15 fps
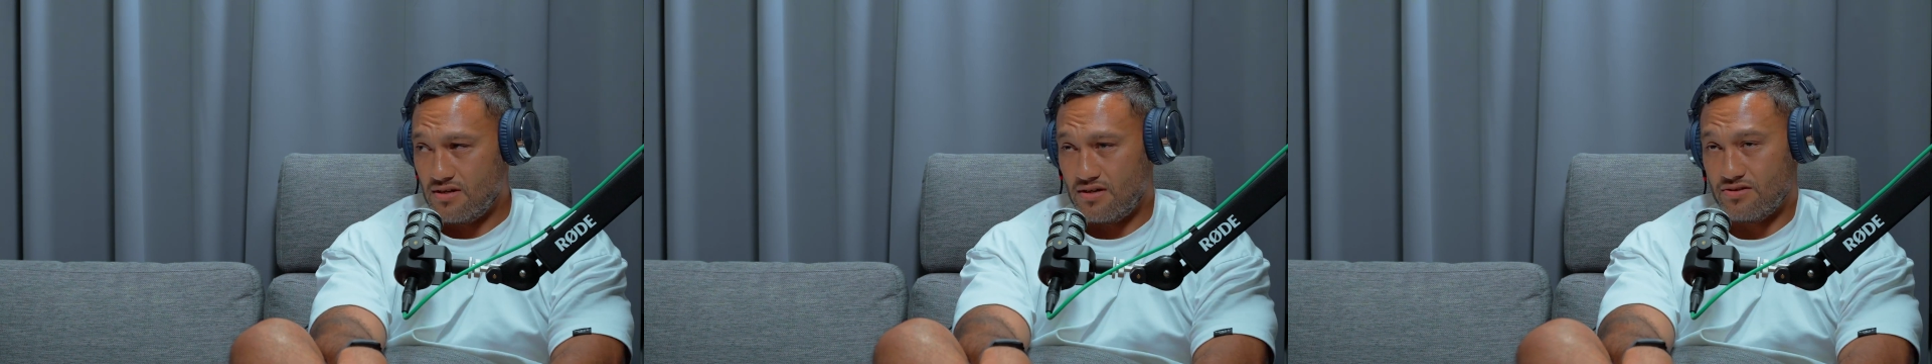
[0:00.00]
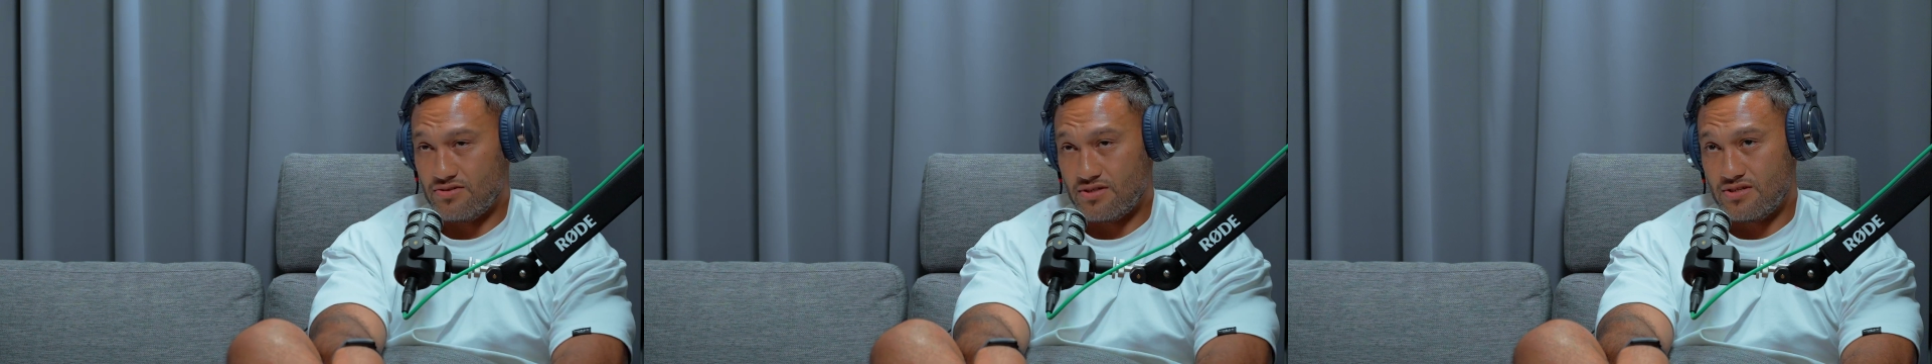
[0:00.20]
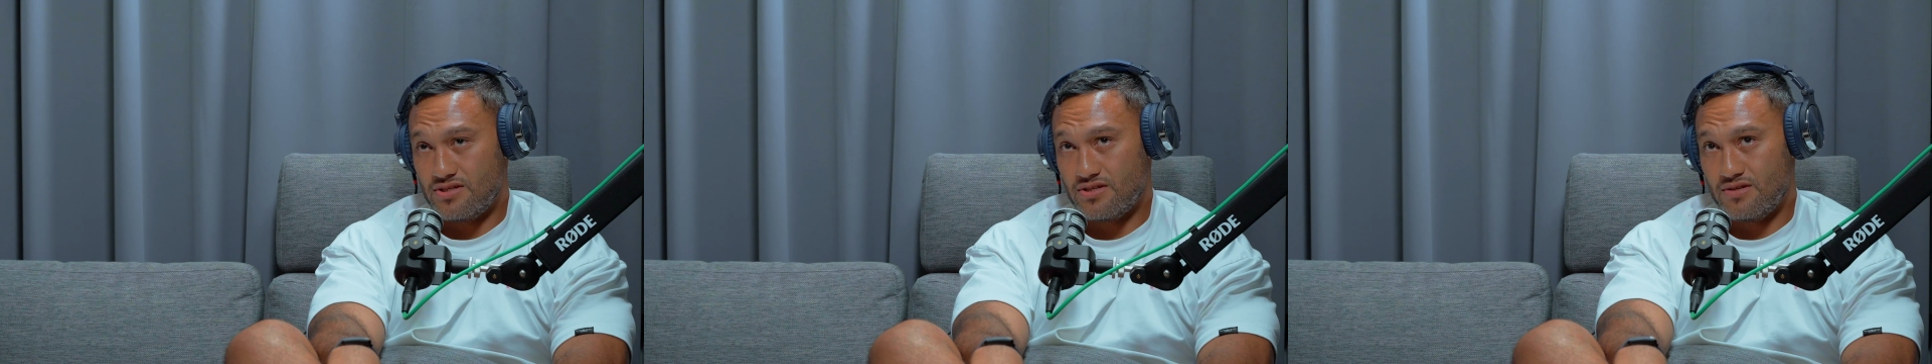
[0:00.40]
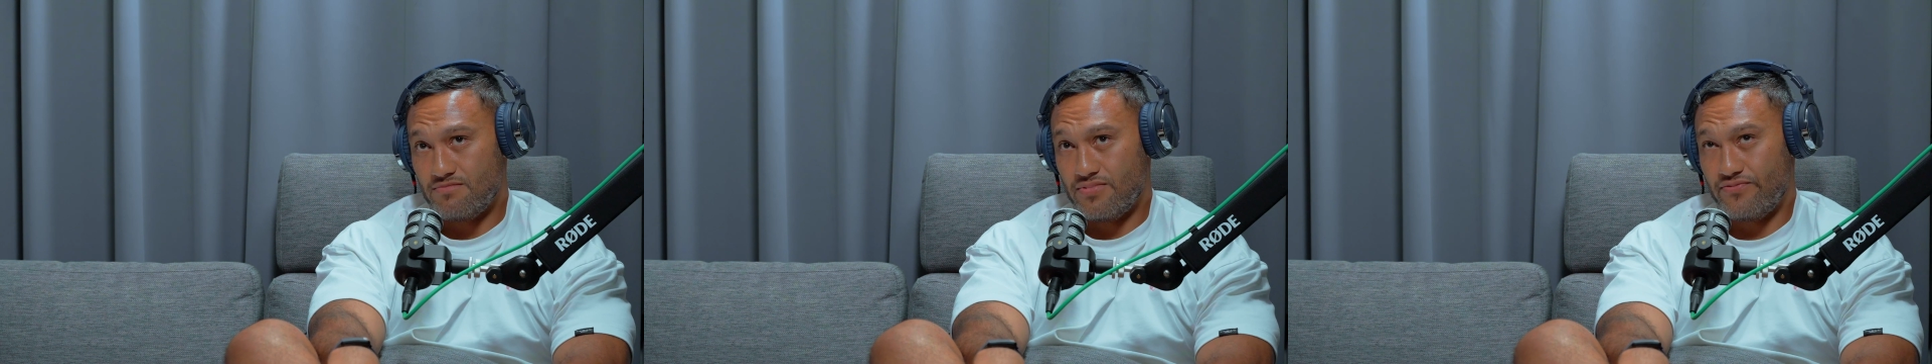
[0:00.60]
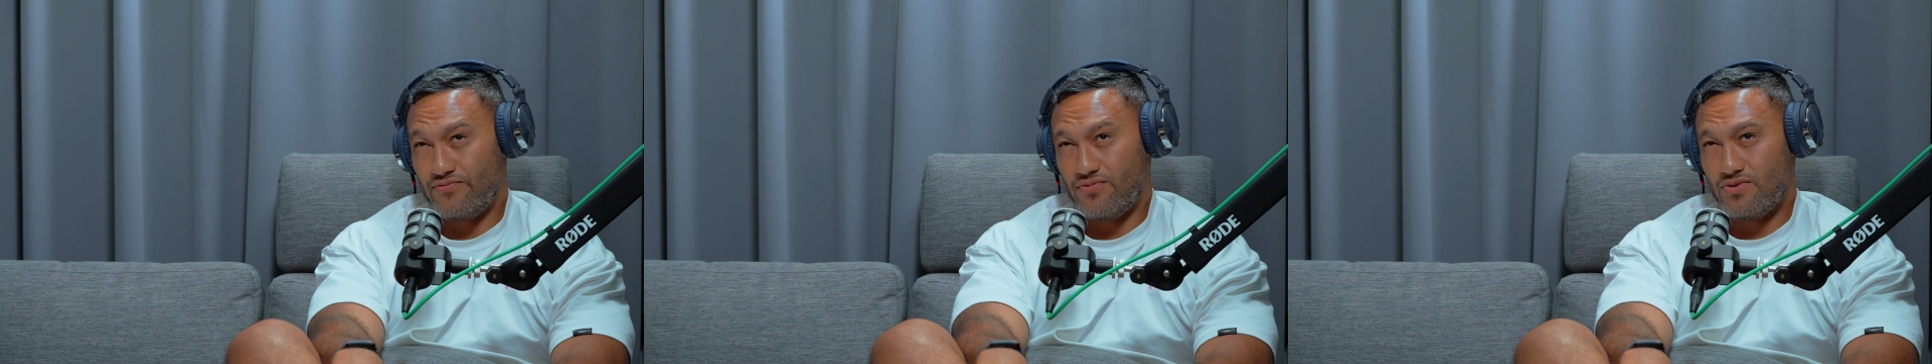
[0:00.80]
I was injured
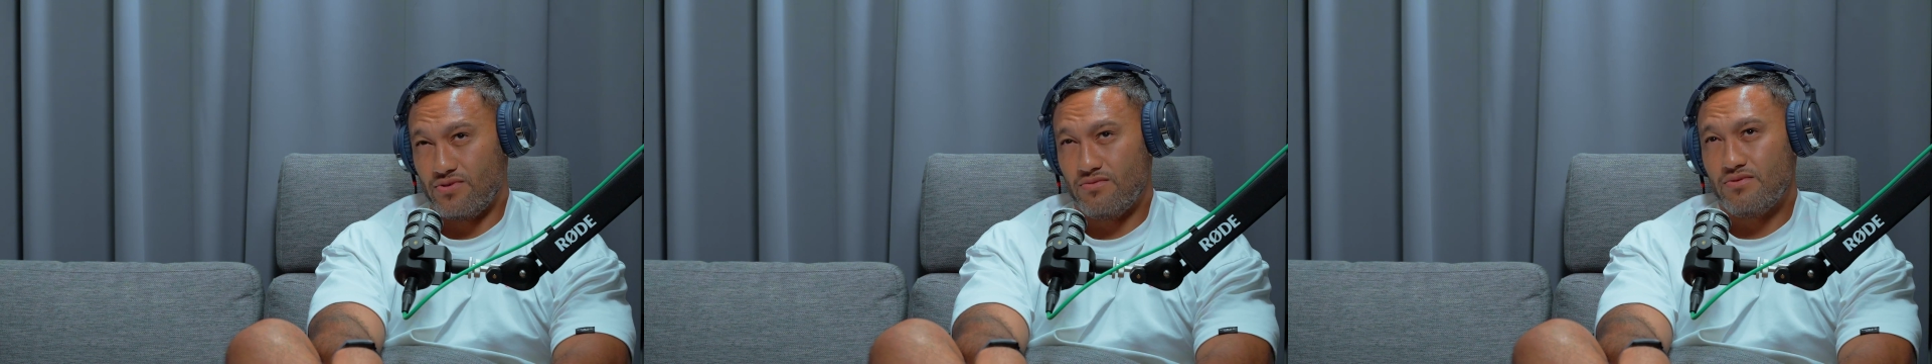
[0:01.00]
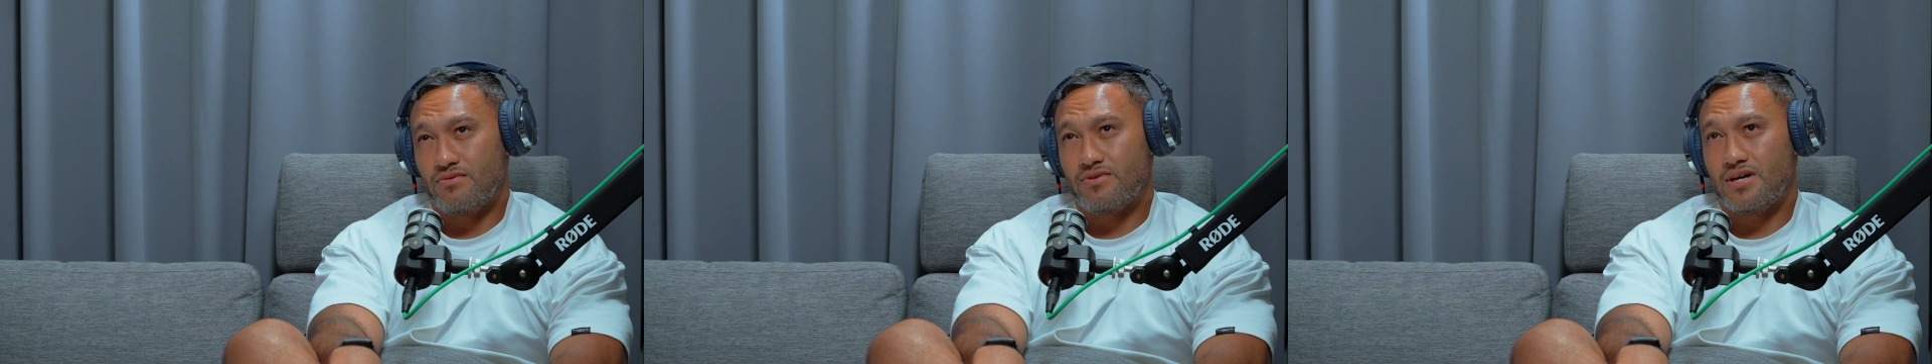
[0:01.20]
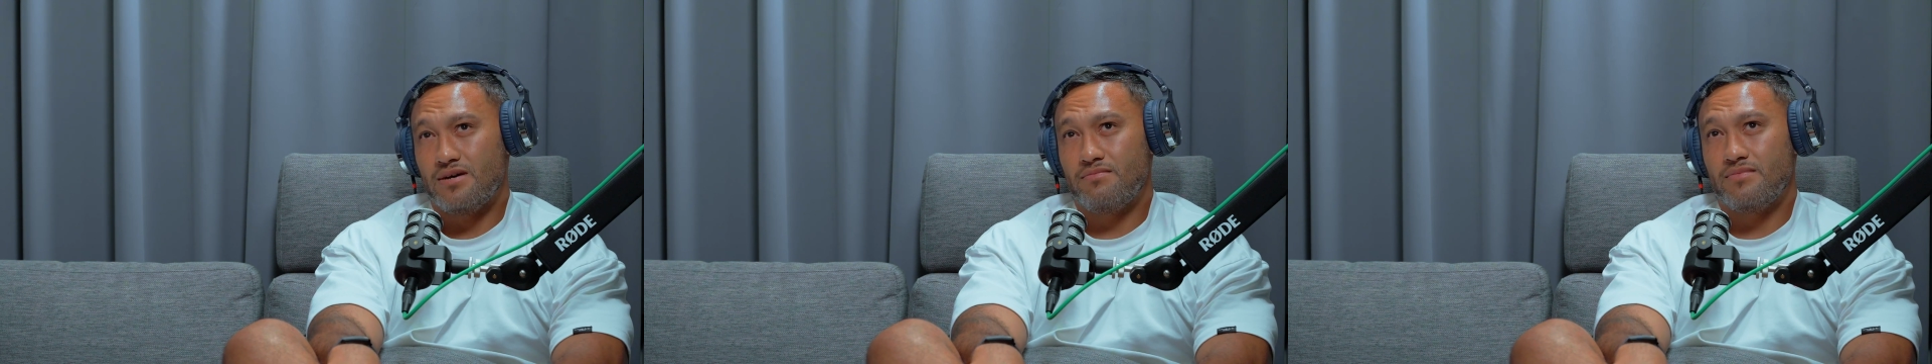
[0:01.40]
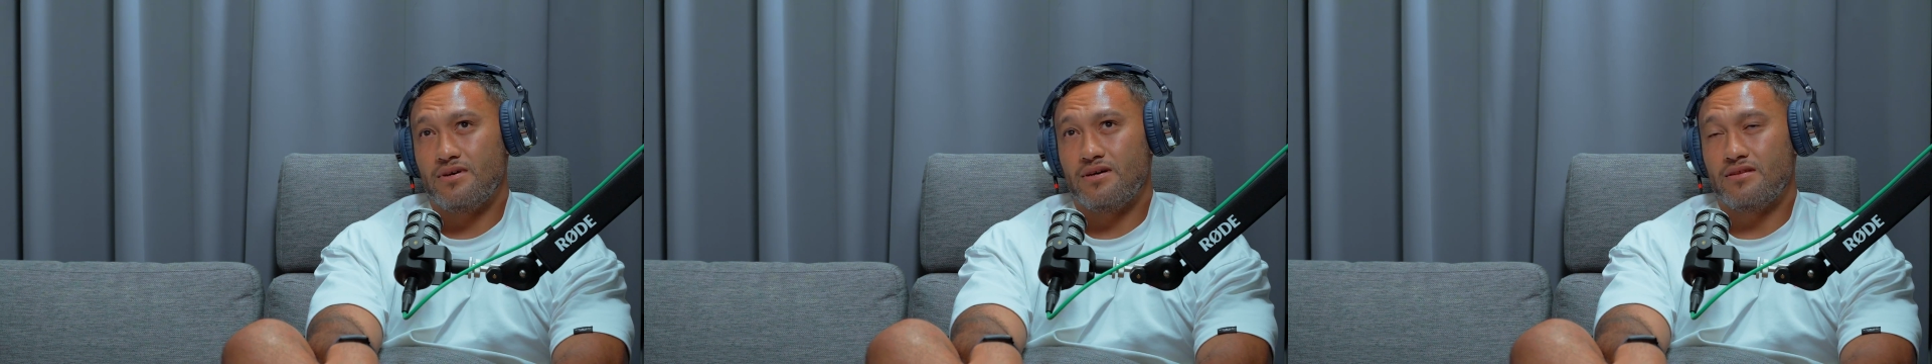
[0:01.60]
before the World Cup.